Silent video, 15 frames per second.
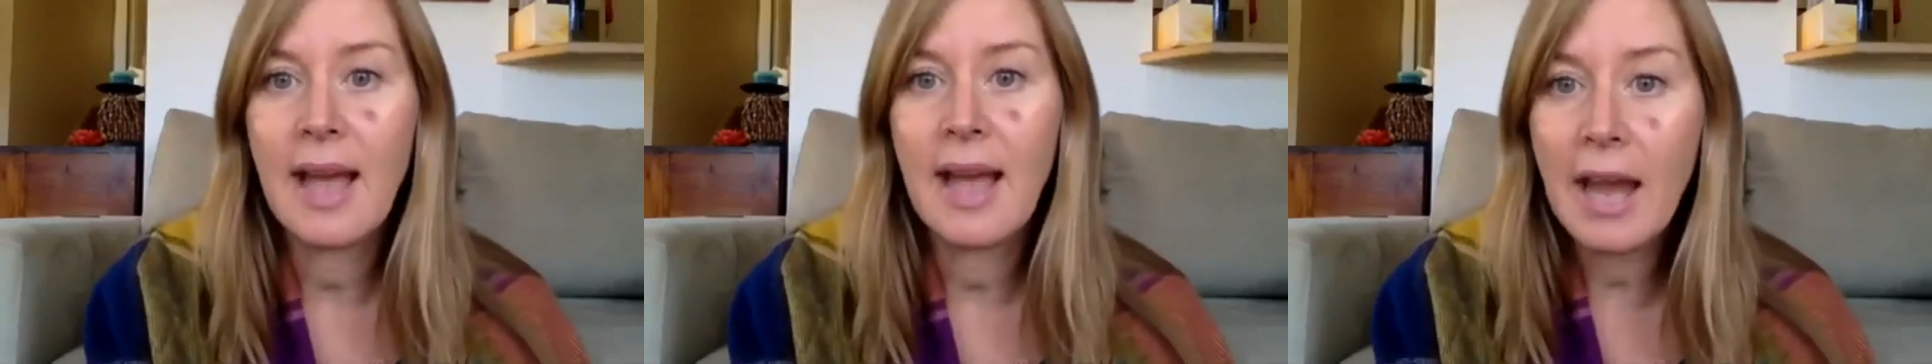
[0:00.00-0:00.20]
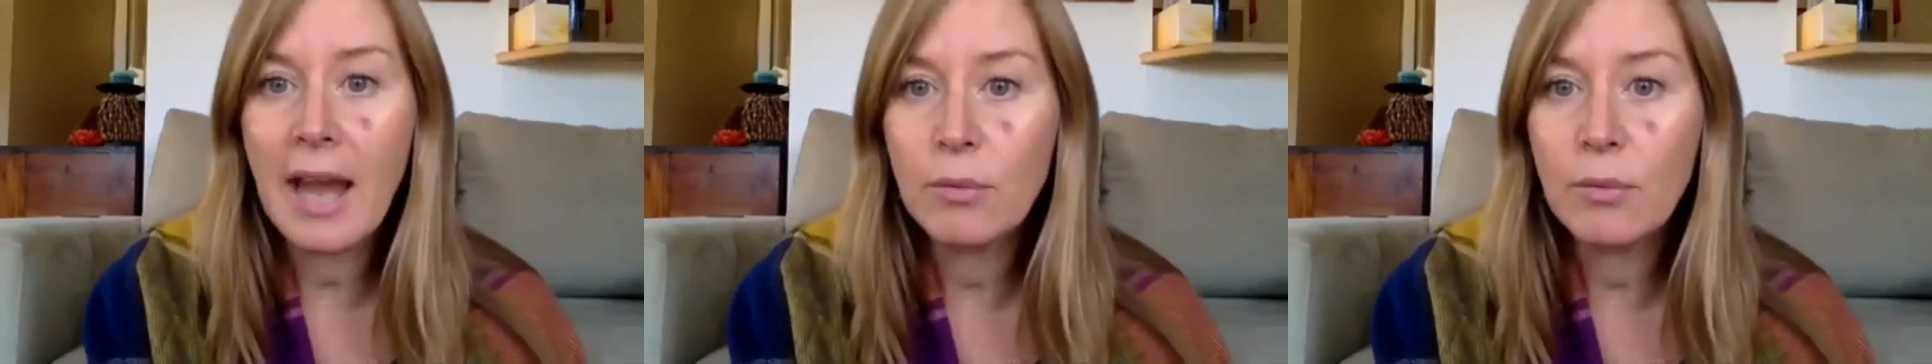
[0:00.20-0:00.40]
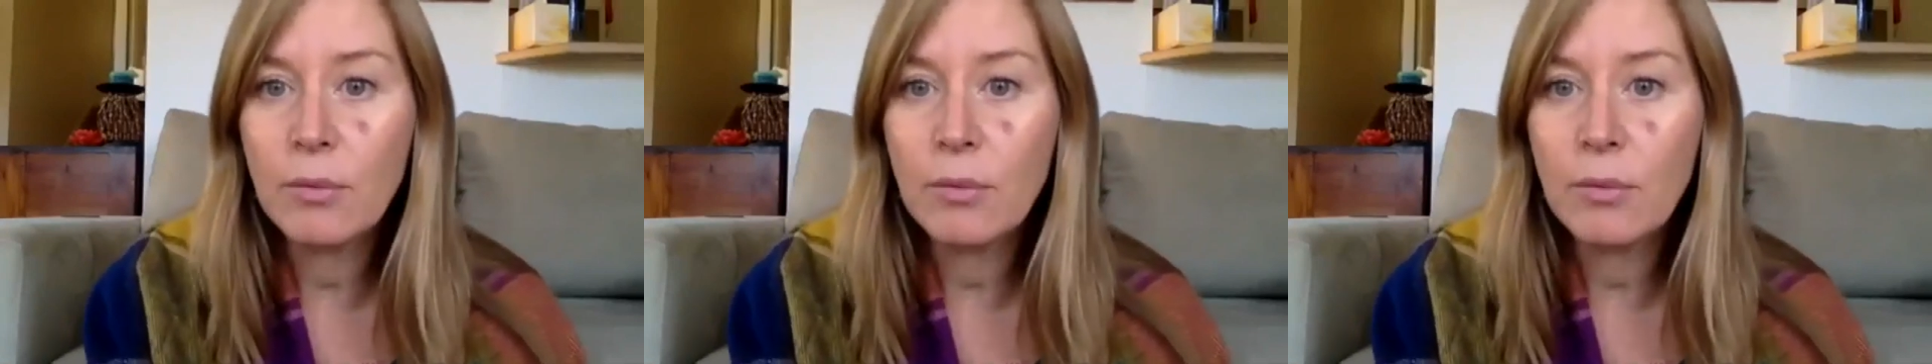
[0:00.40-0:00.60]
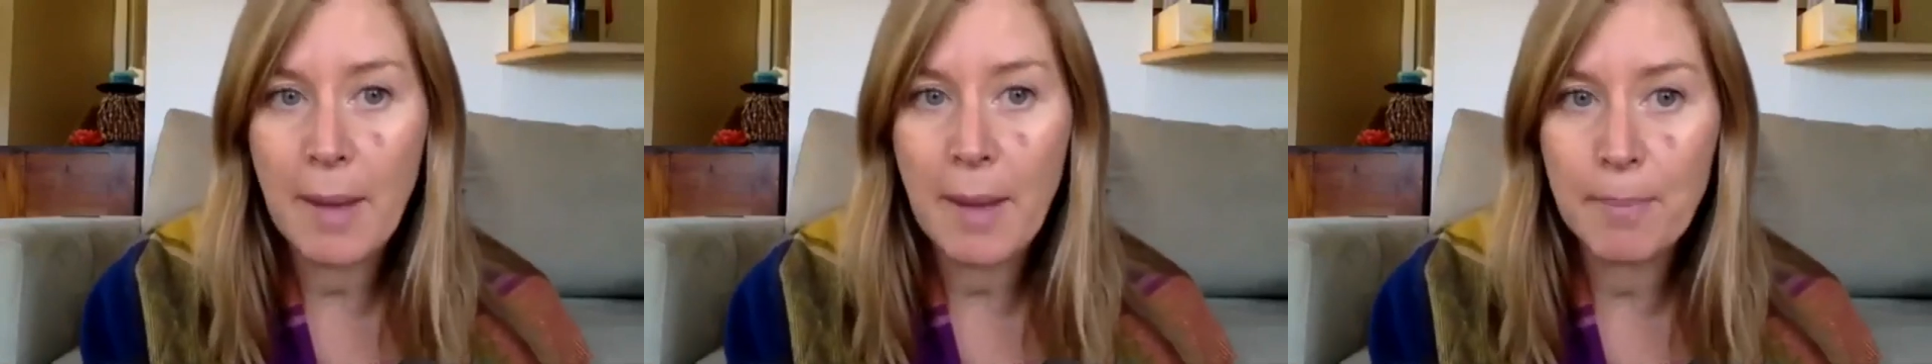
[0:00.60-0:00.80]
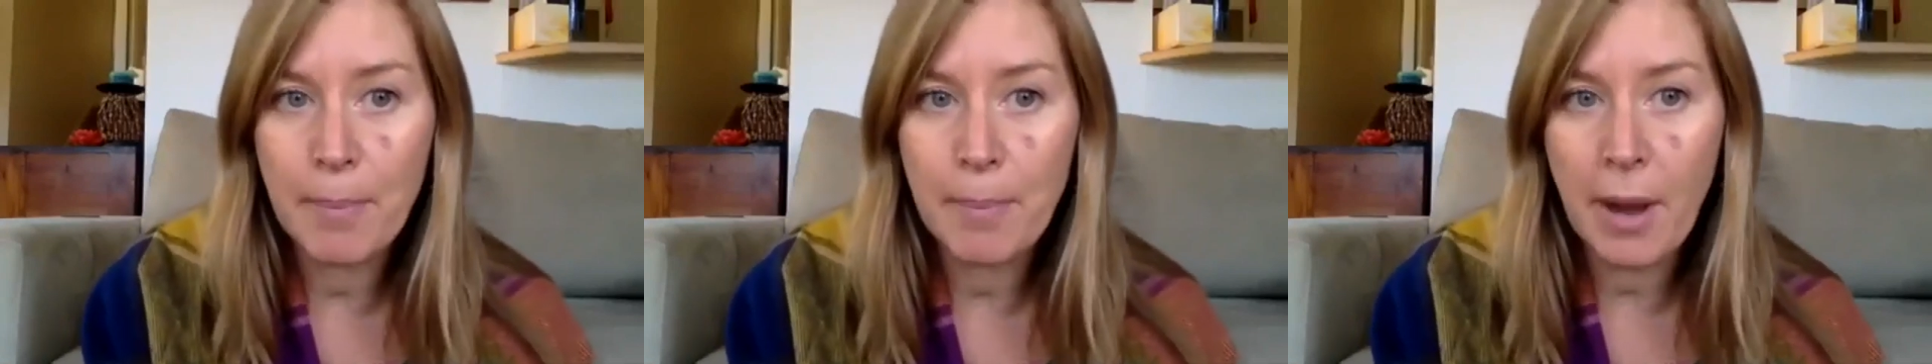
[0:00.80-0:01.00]
animal
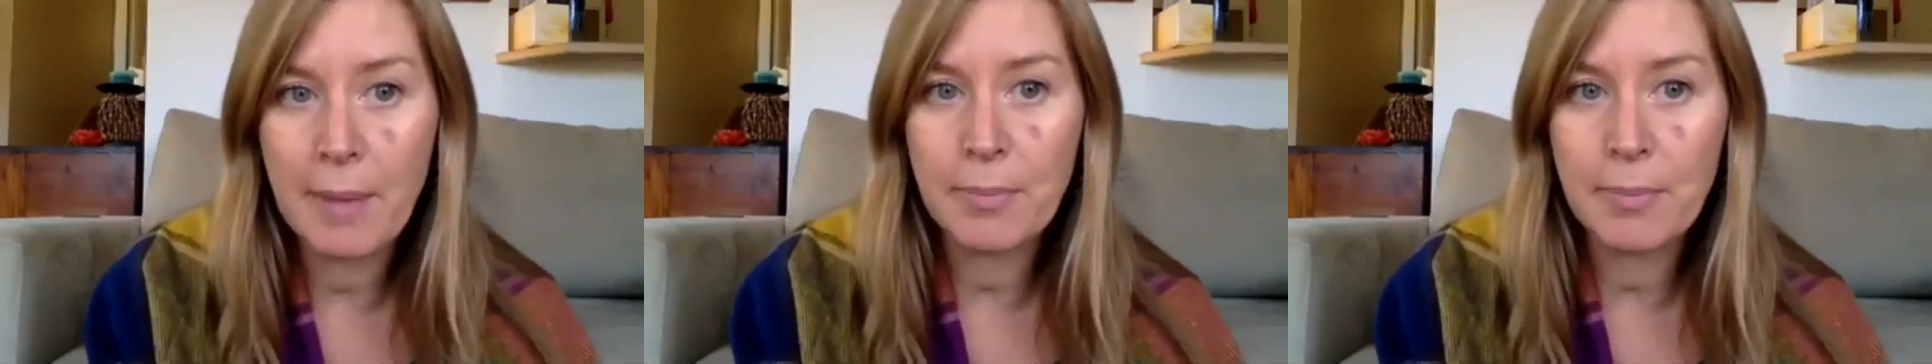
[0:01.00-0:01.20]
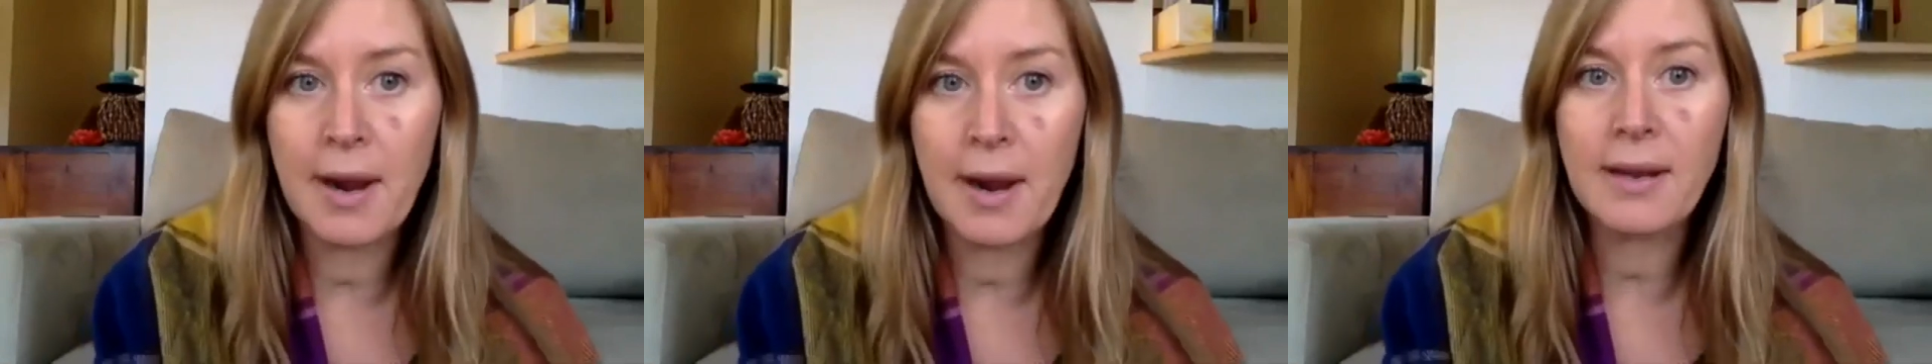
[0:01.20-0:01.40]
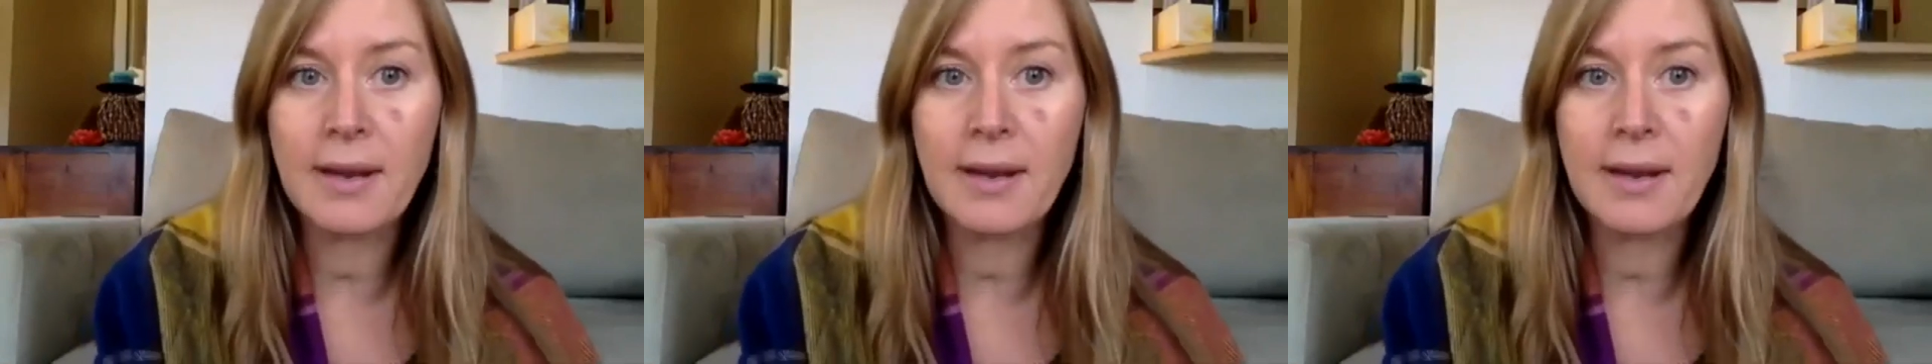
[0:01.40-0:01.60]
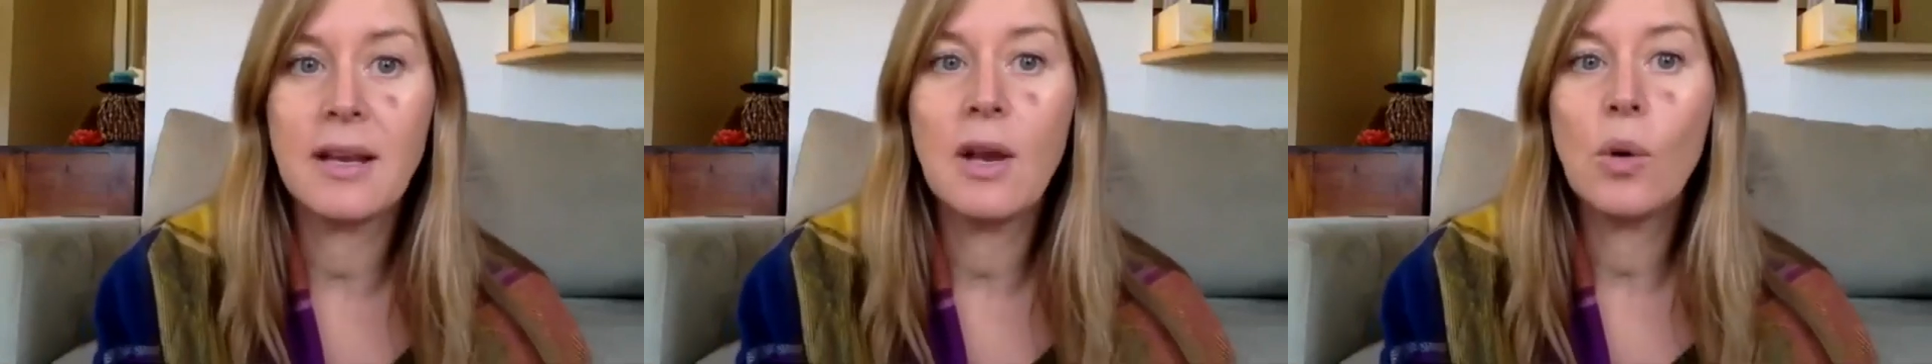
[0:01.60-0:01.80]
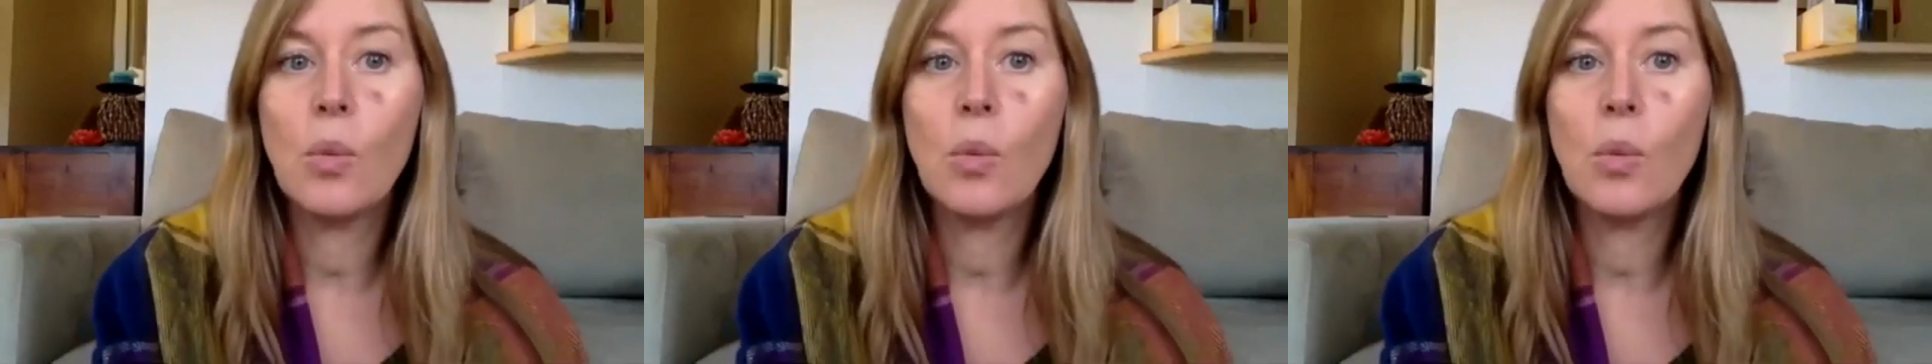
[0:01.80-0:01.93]
byproducts,